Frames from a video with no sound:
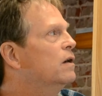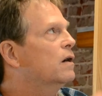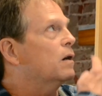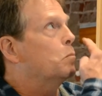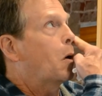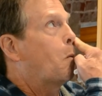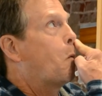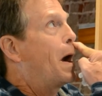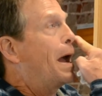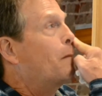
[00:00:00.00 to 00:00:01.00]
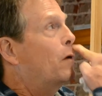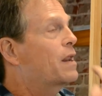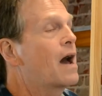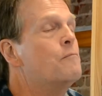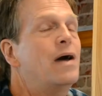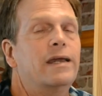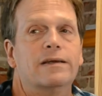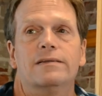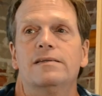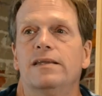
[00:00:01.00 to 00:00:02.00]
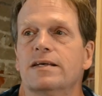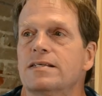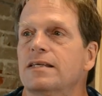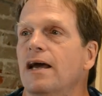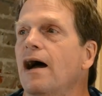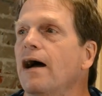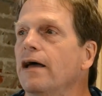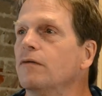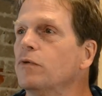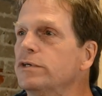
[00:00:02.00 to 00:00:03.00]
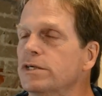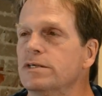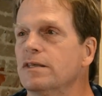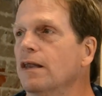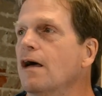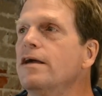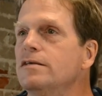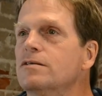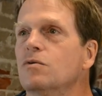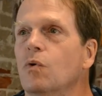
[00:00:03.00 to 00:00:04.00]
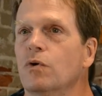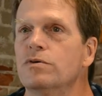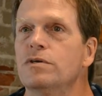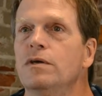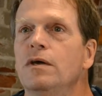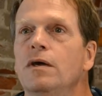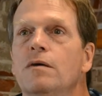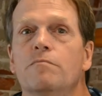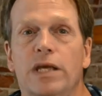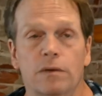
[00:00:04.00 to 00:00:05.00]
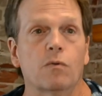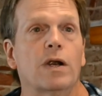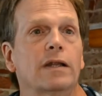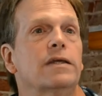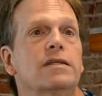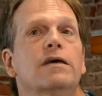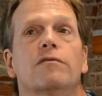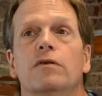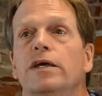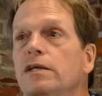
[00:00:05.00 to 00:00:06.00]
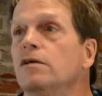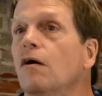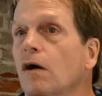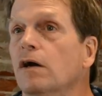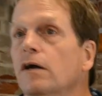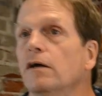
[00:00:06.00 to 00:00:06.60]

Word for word: Um, why would I make the sky, which is the light source, be relatively dark?